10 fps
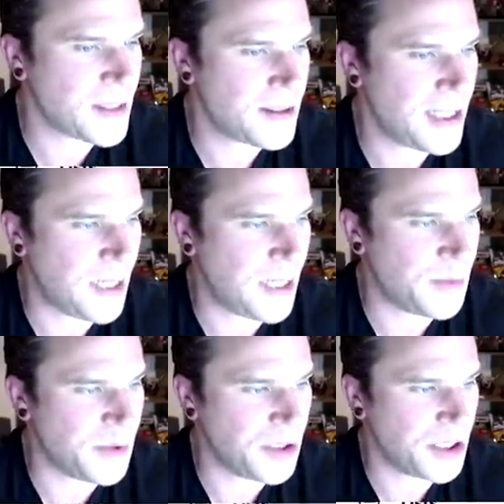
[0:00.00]
and we
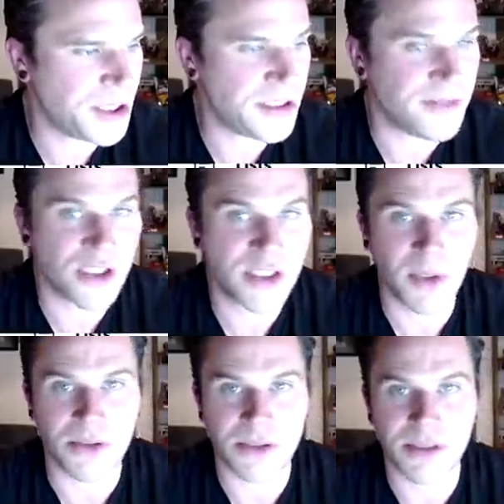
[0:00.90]
will look at the
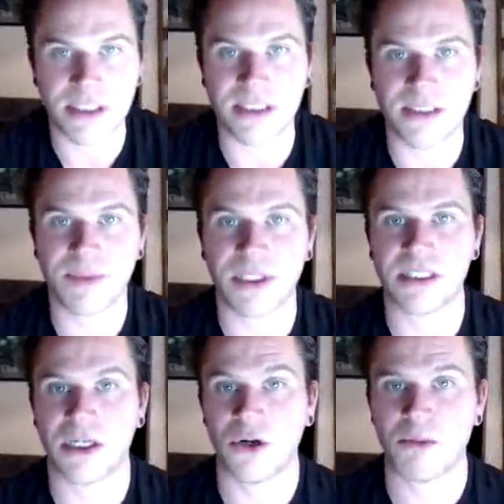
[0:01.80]
responses
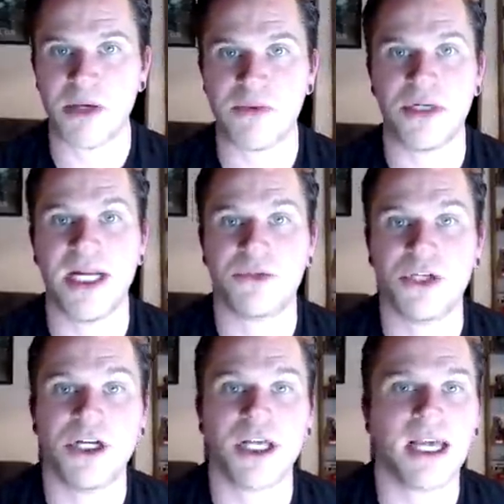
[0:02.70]
because a lot of people are now
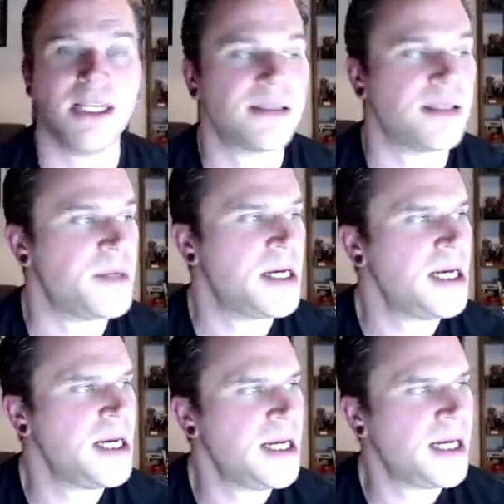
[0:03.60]
turning against him.
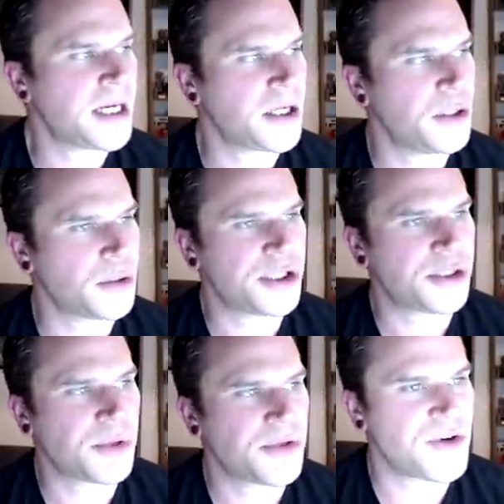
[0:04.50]
And I also
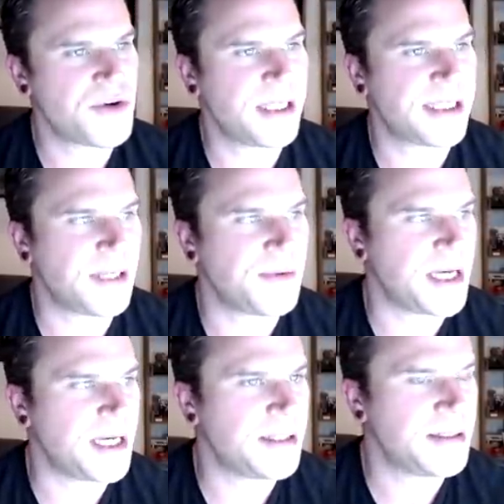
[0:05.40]
just want to this out
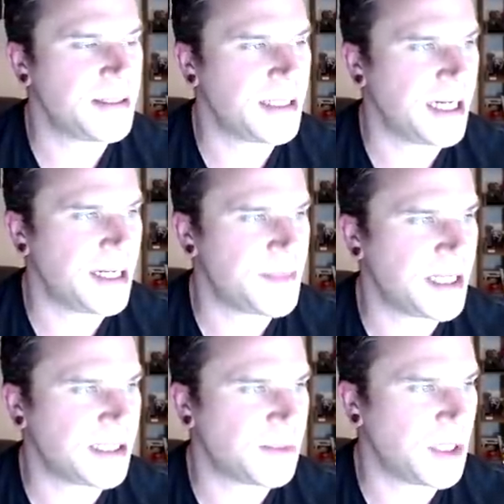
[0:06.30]
there um,
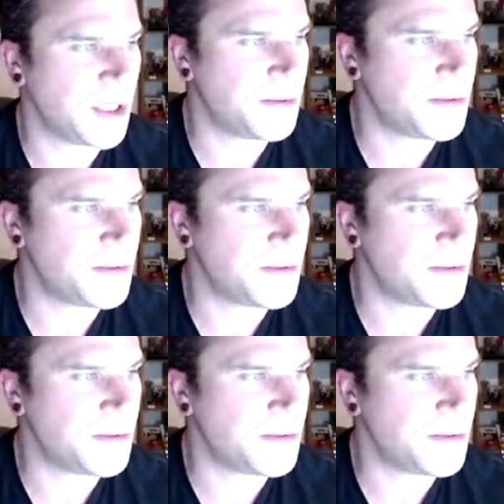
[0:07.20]
as well.